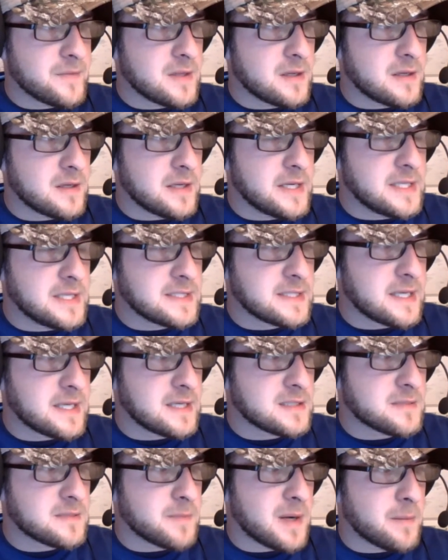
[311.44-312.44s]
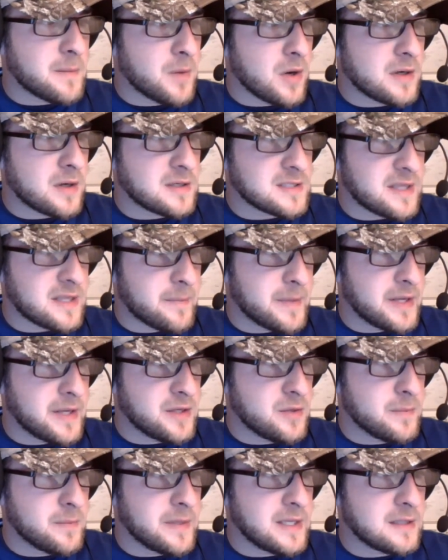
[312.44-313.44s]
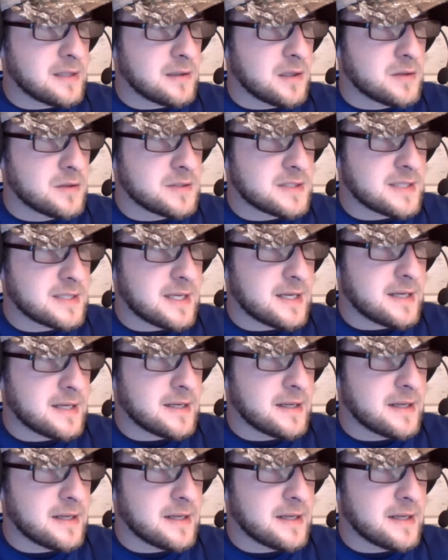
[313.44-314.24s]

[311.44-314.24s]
He says, by markers, I bet you mean loci